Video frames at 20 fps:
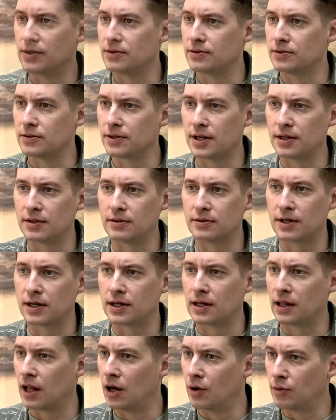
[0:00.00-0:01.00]
and, and,
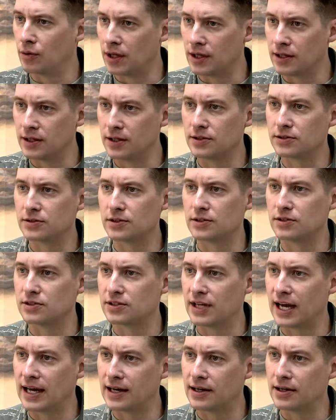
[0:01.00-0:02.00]
and loneliness and
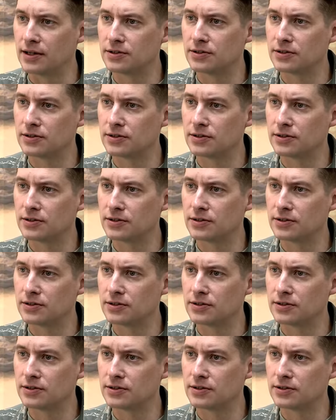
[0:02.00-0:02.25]
sadness.